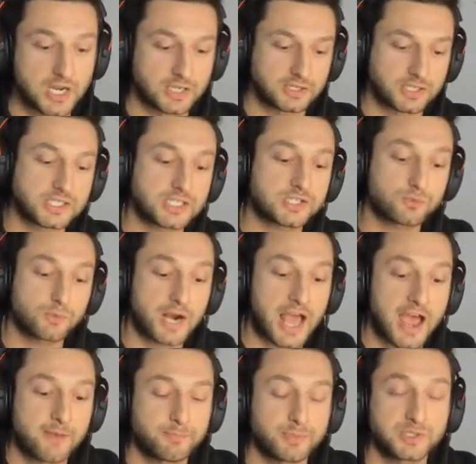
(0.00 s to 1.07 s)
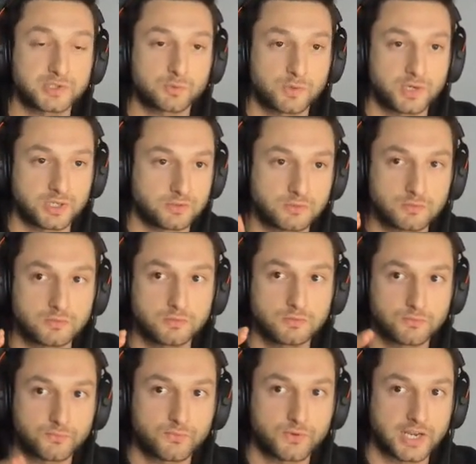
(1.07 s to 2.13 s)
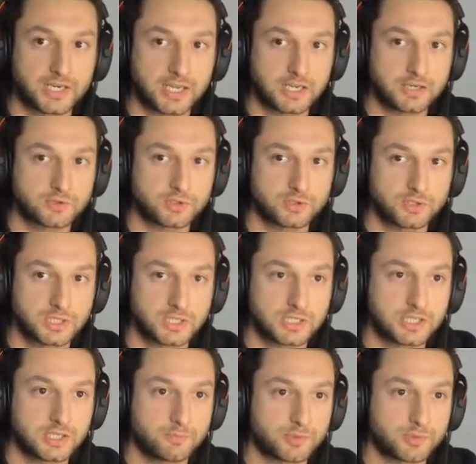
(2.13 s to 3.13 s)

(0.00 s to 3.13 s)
This is what happens when you financially keep